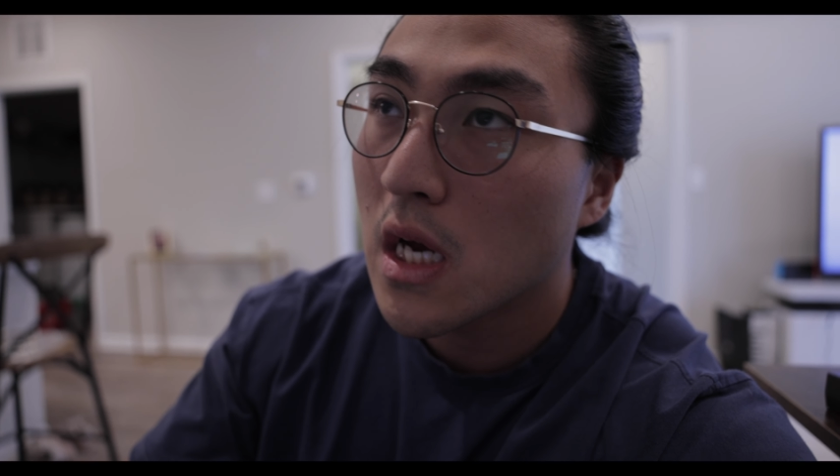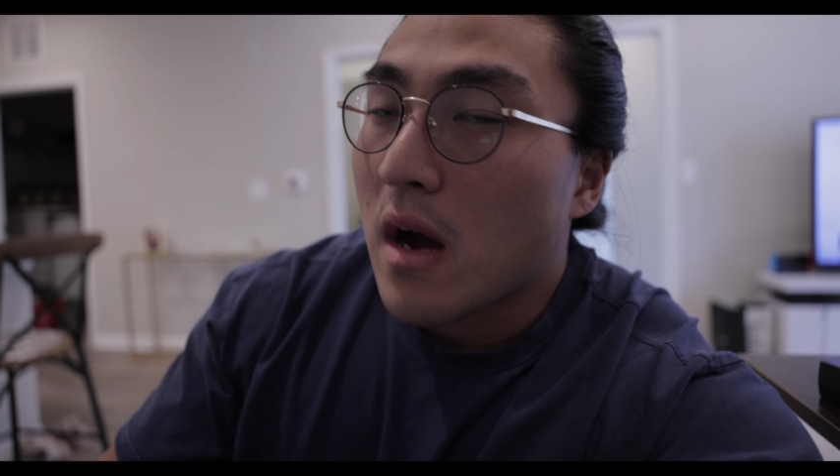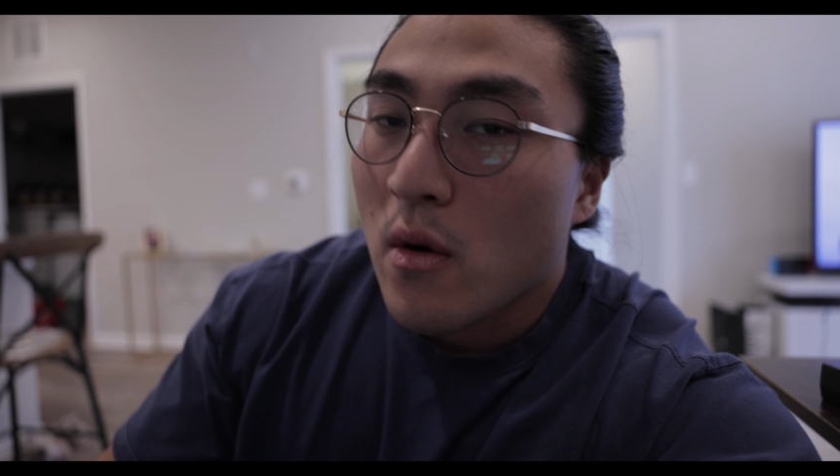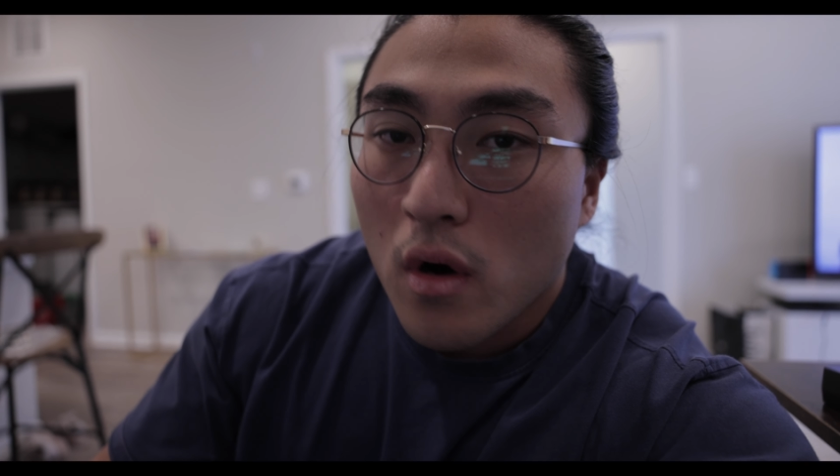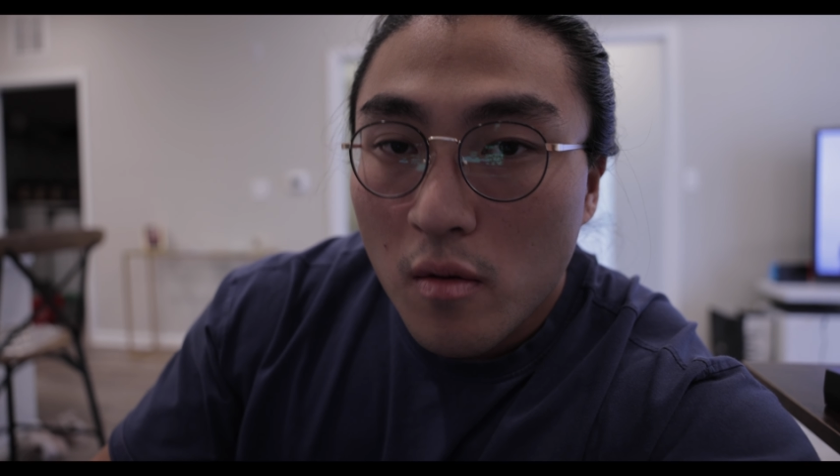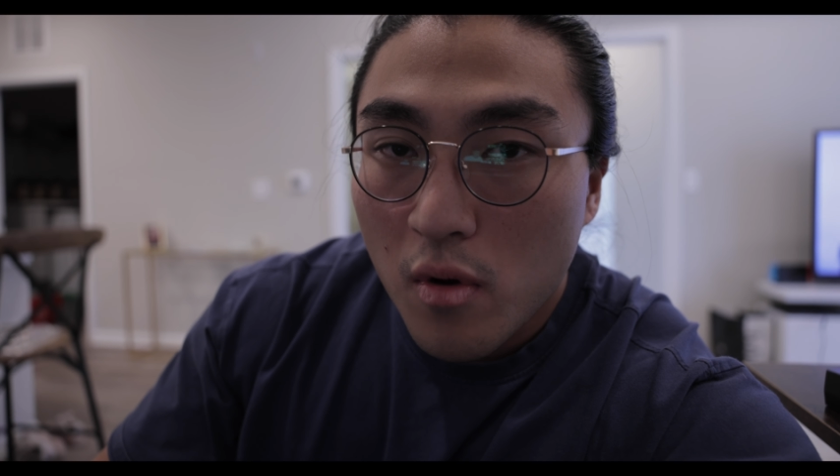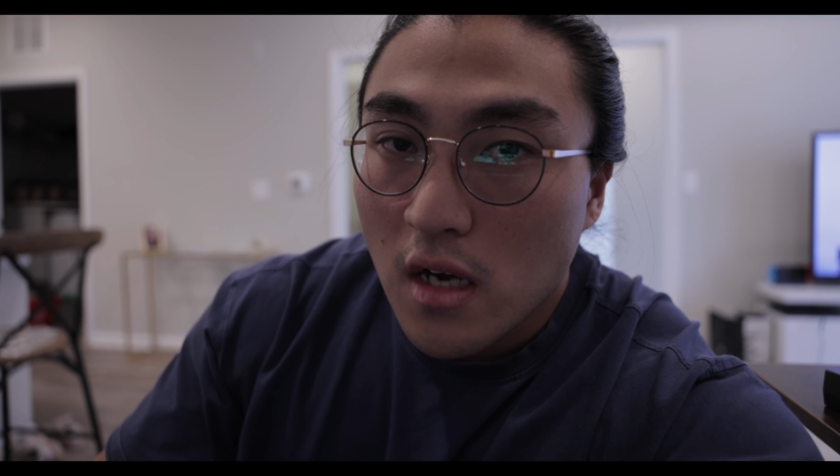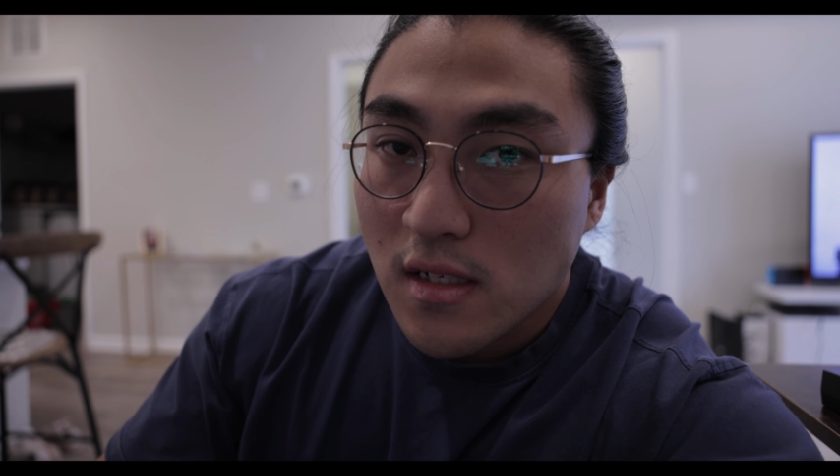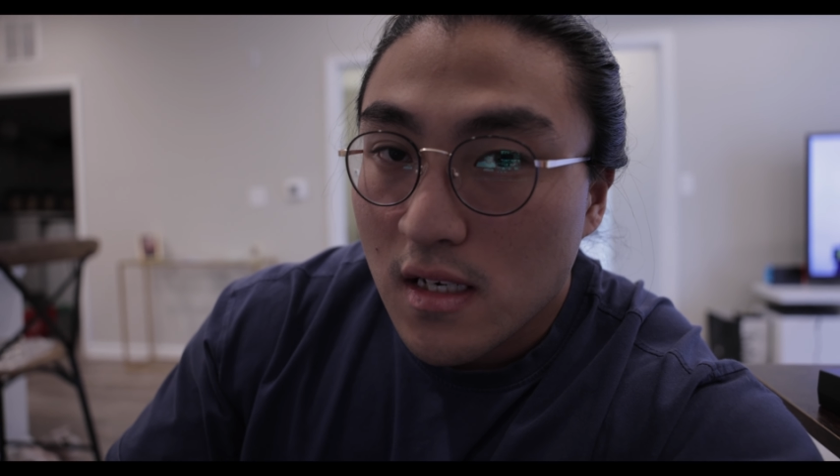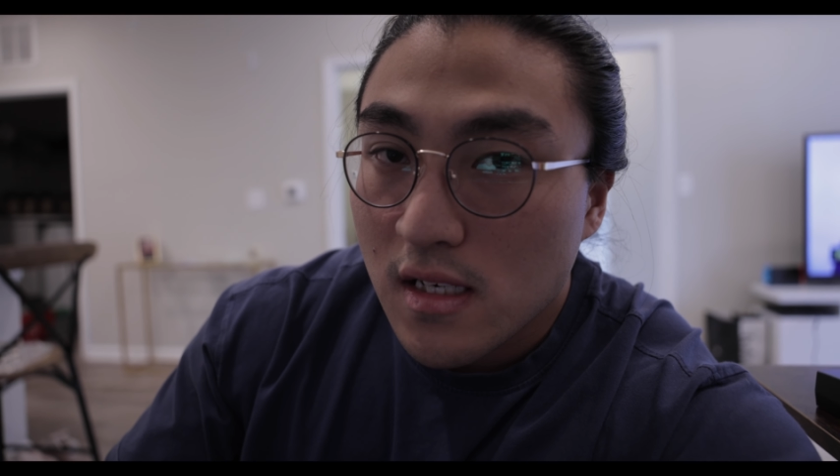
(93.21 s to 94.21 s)
my work
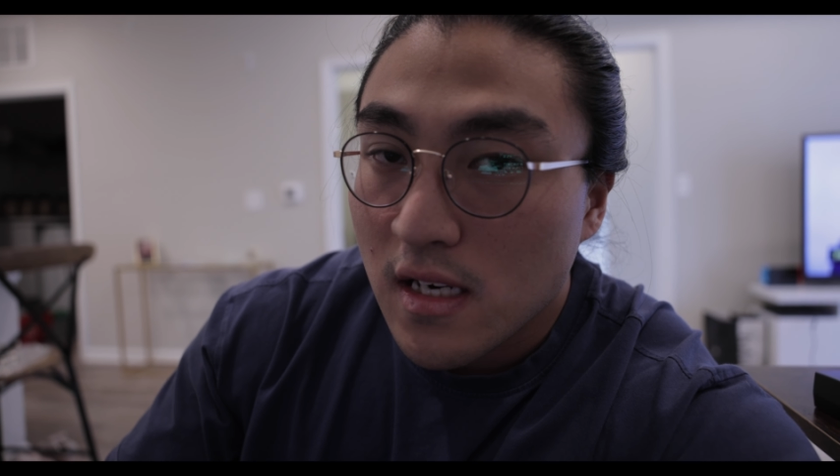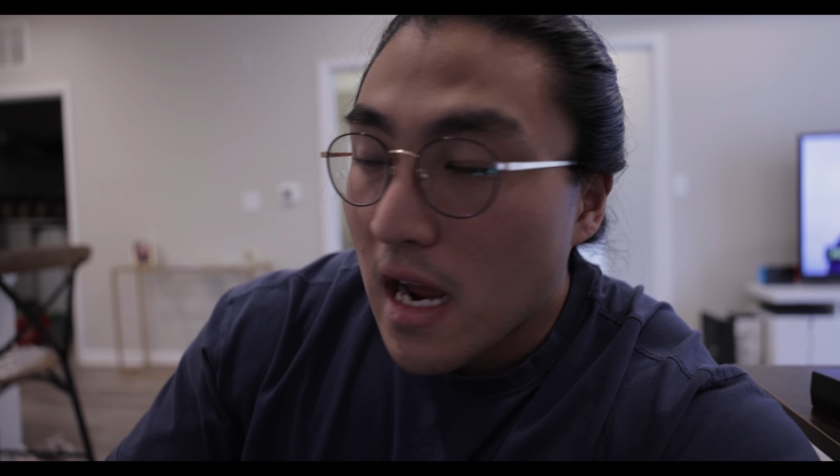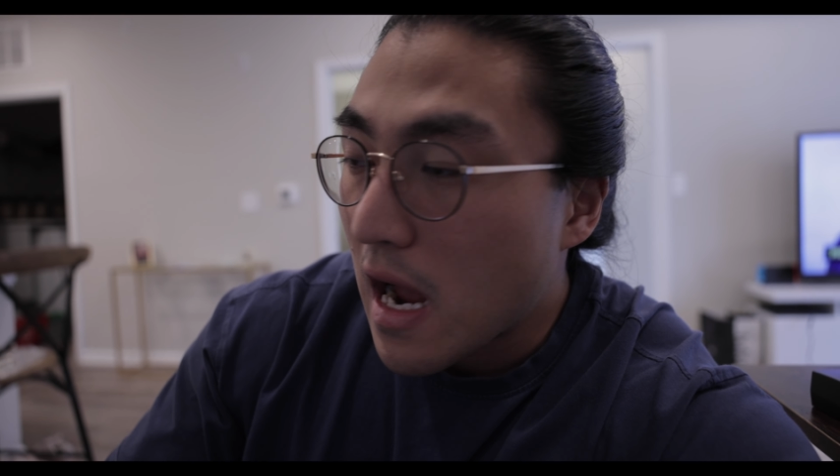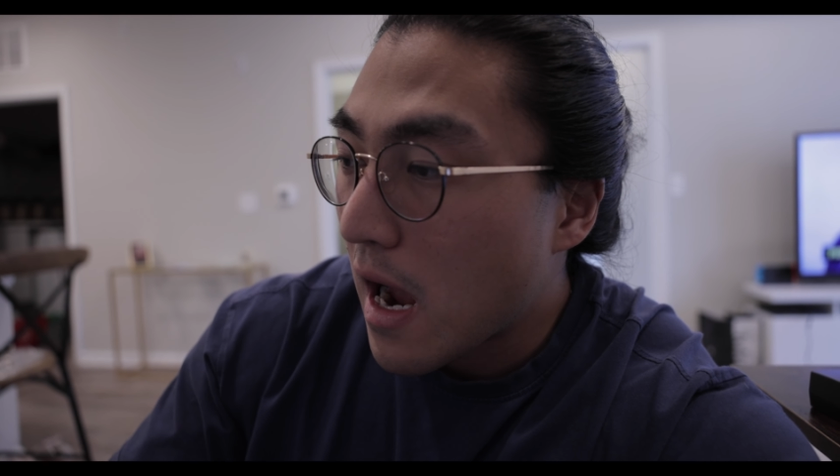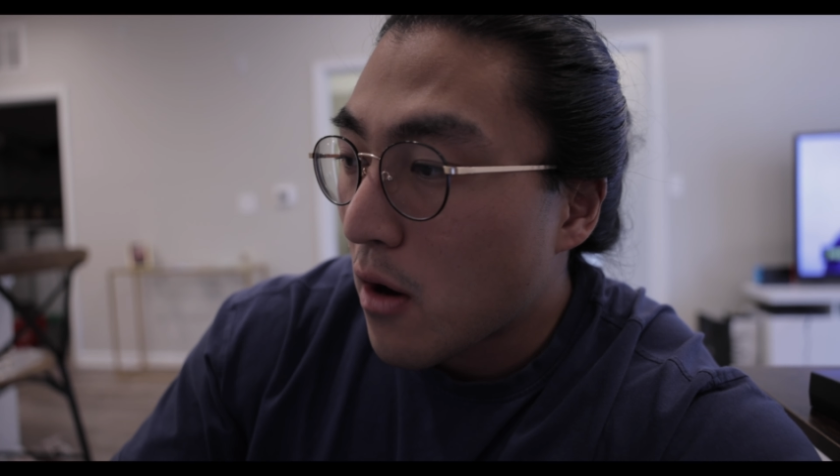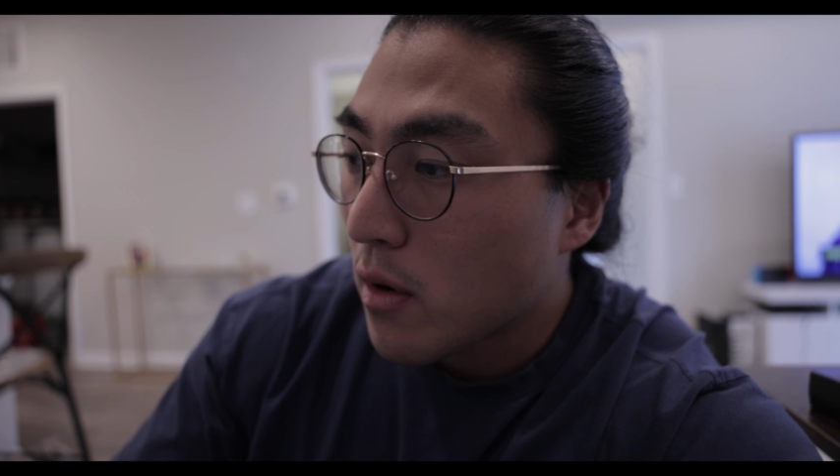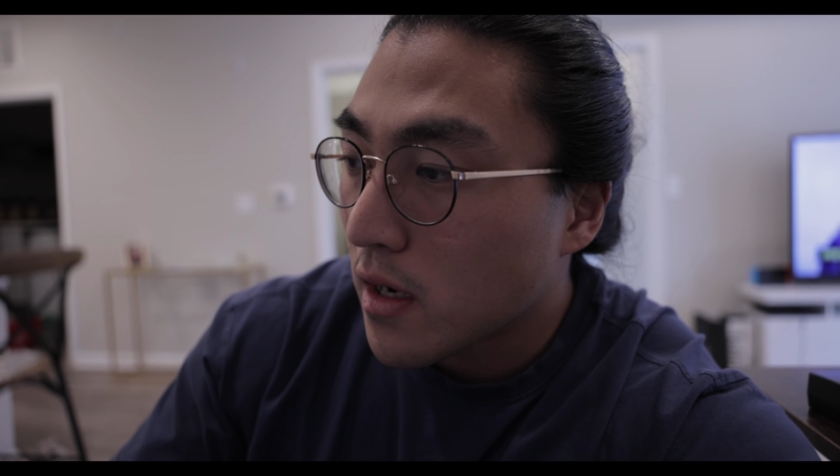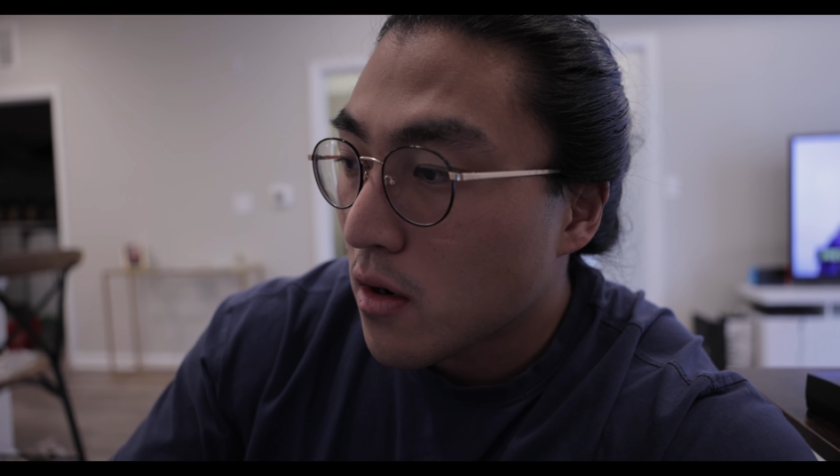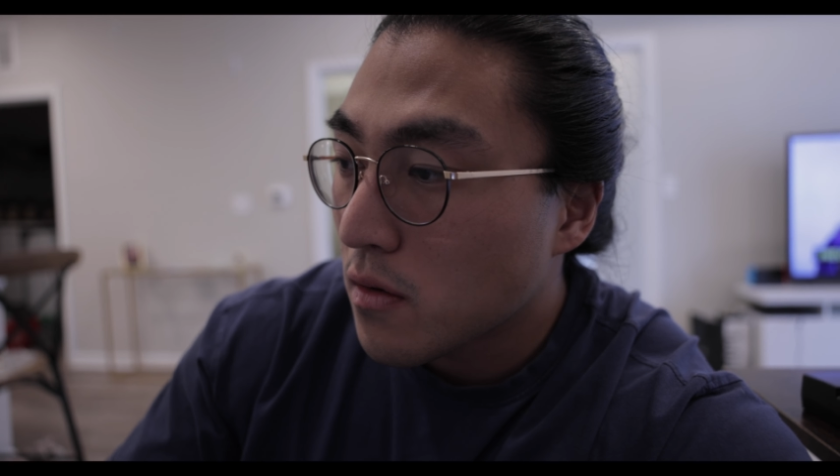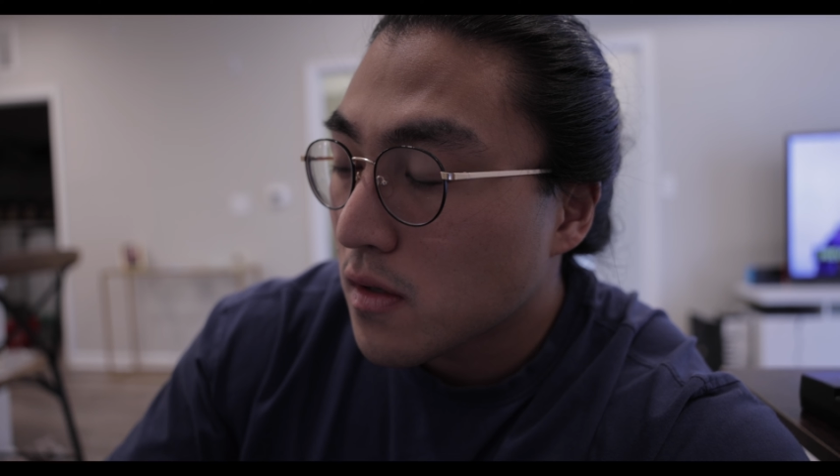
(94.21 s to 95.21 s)
process and how
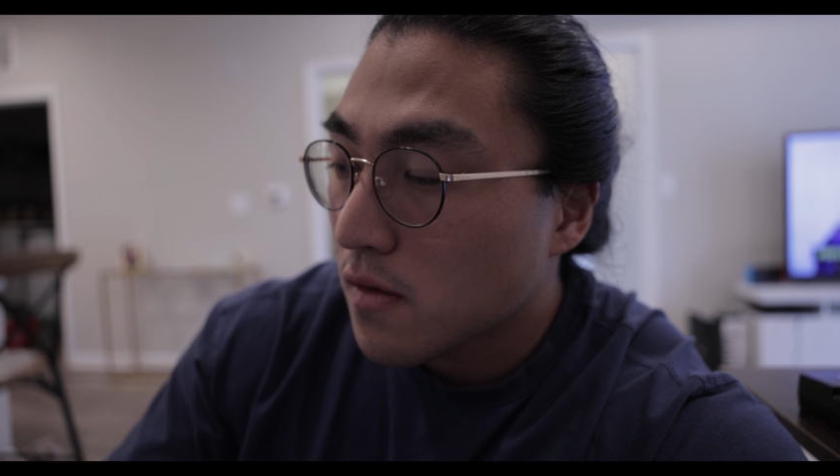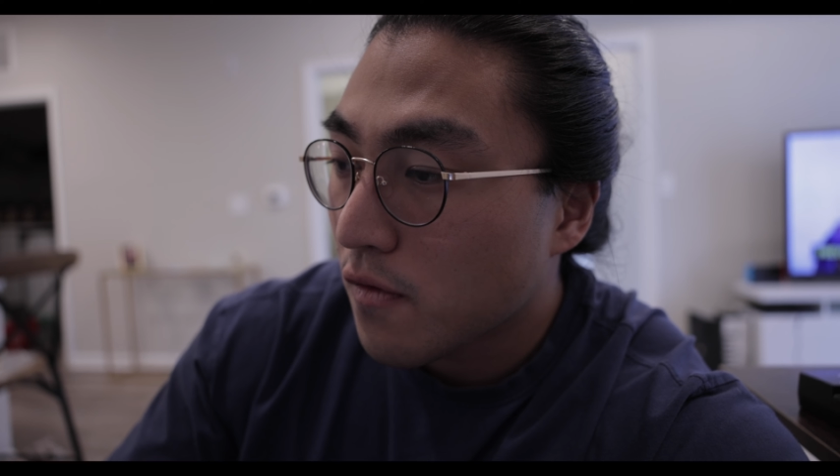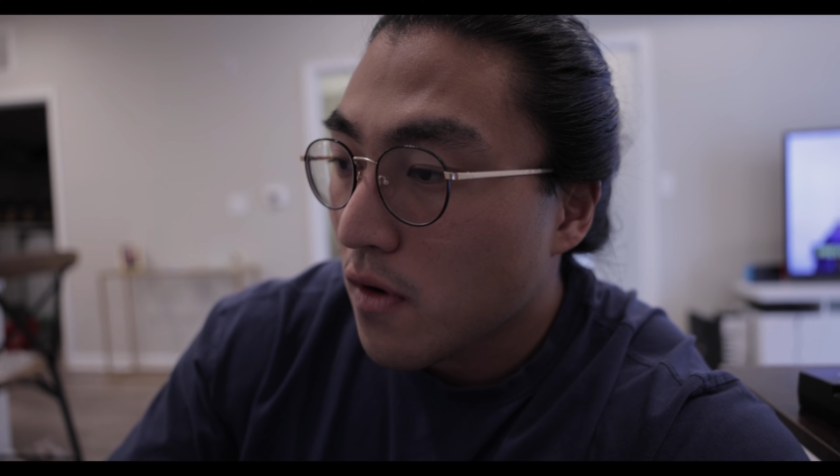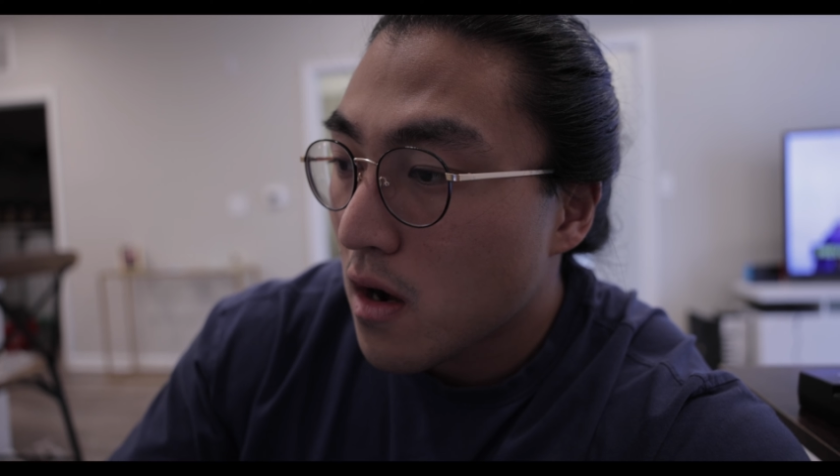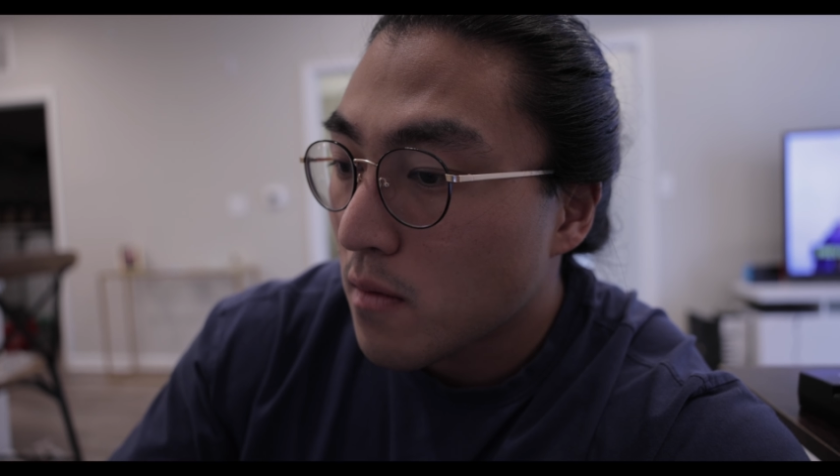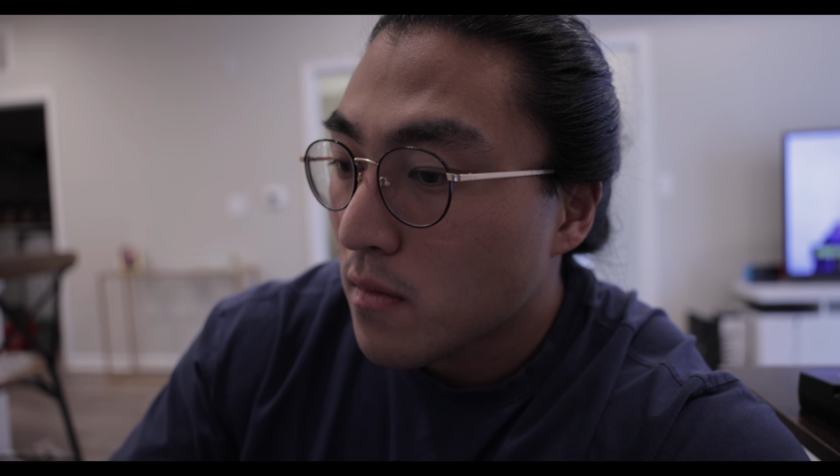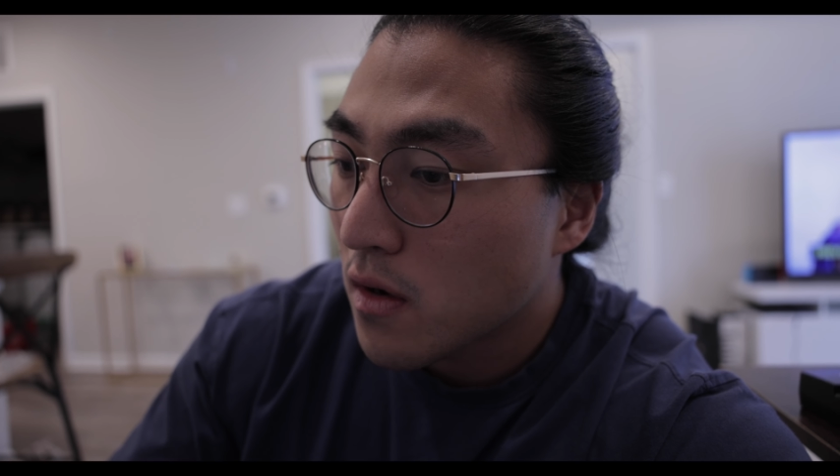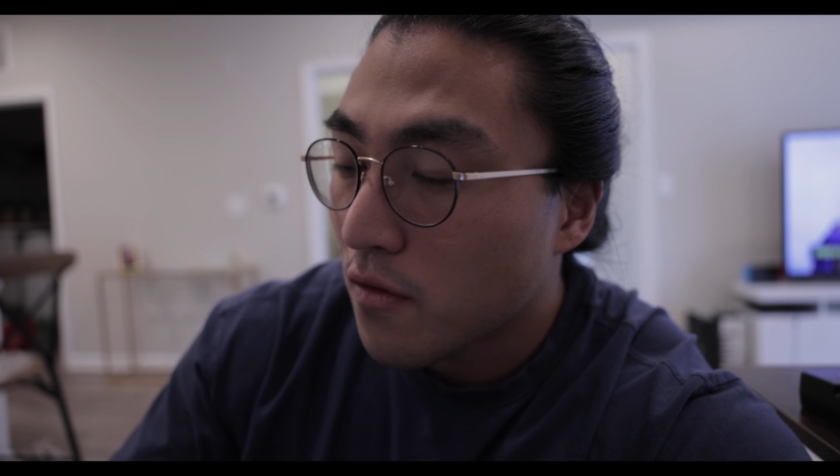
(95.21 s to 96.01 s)
it goes from